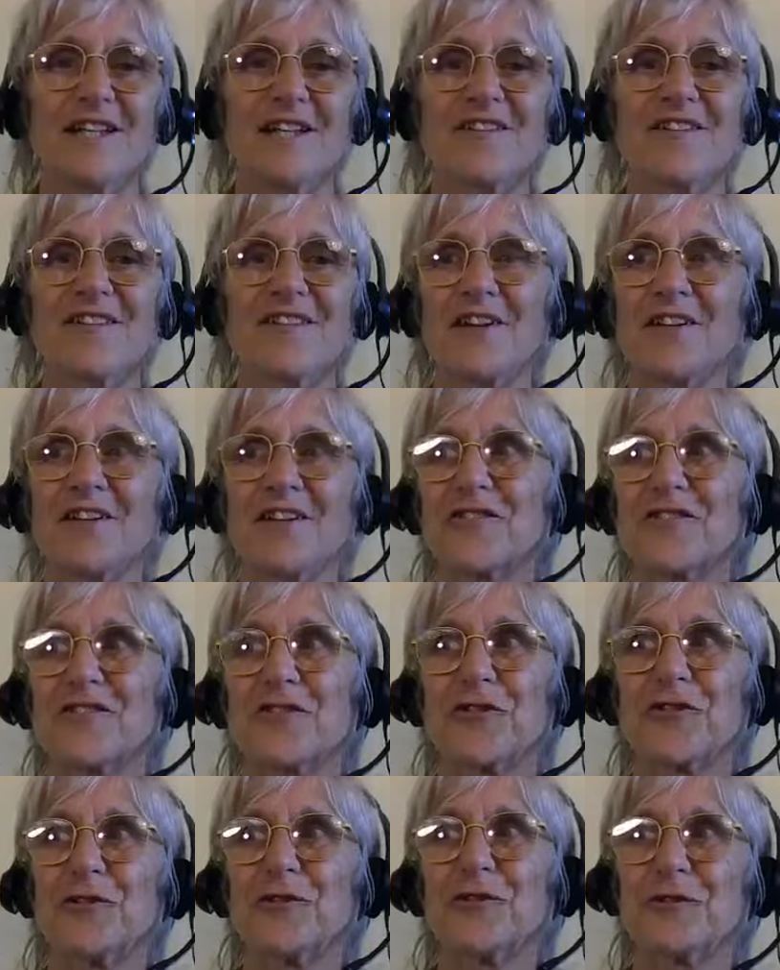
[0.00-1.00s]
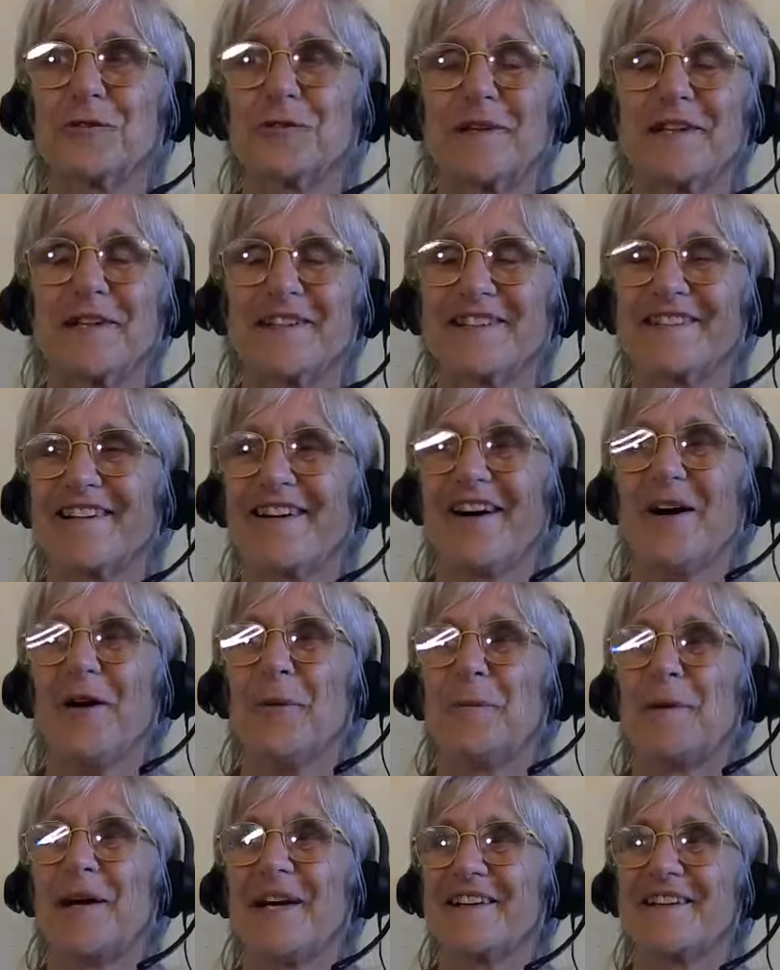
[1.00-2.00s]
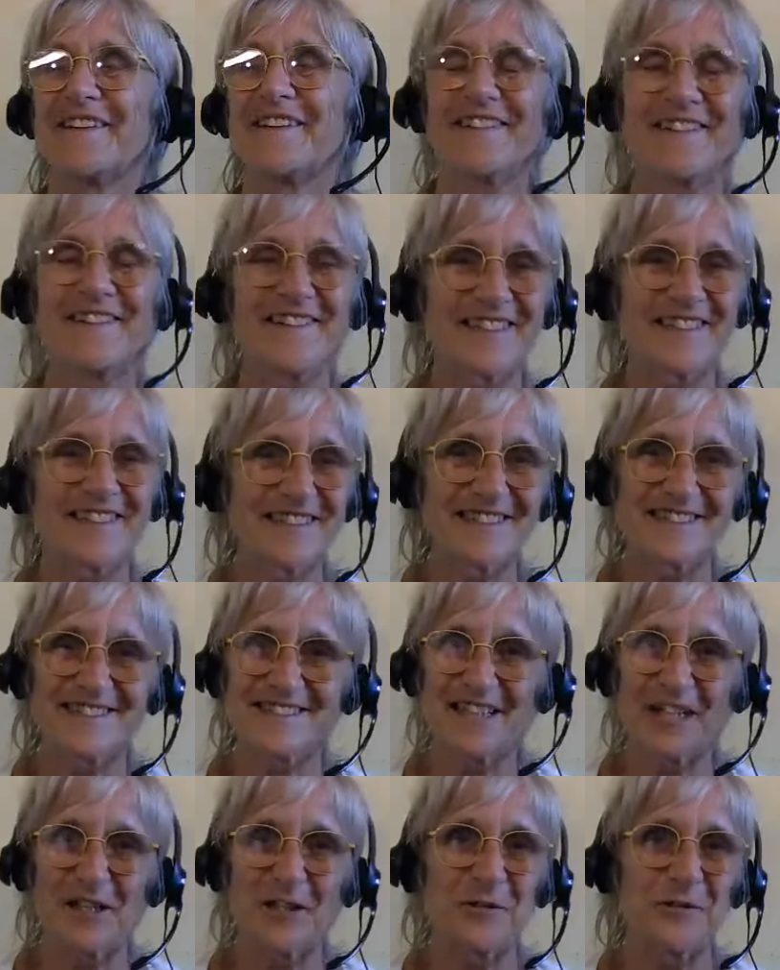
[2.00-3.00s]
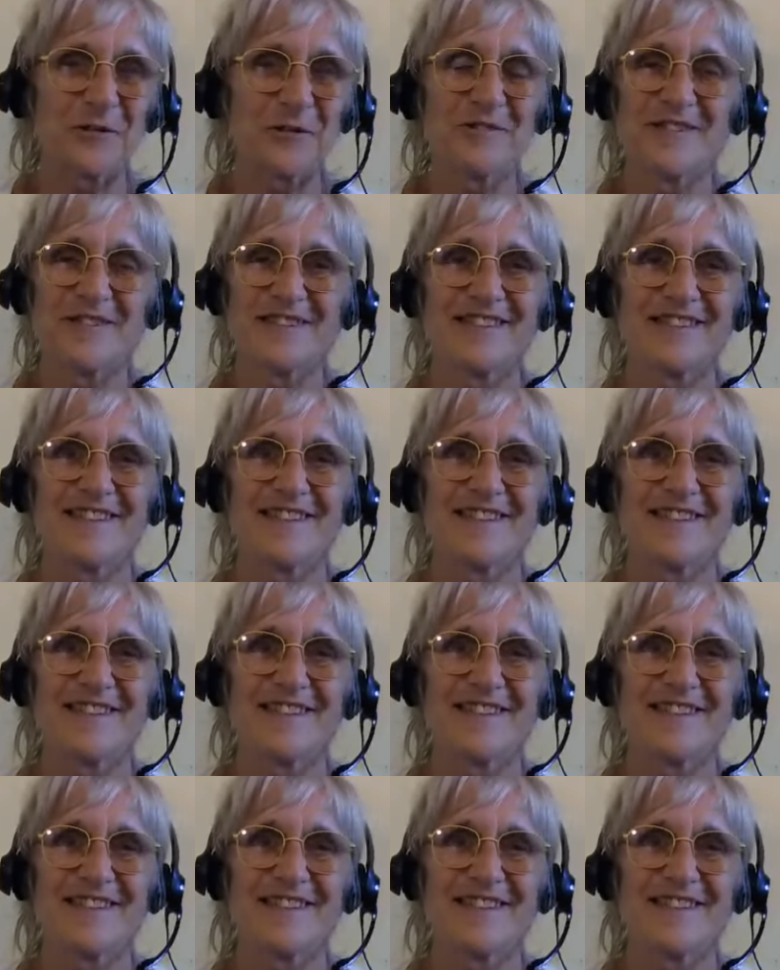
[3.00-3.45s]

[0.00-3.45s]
it's not the truth, but oh my god, it's so,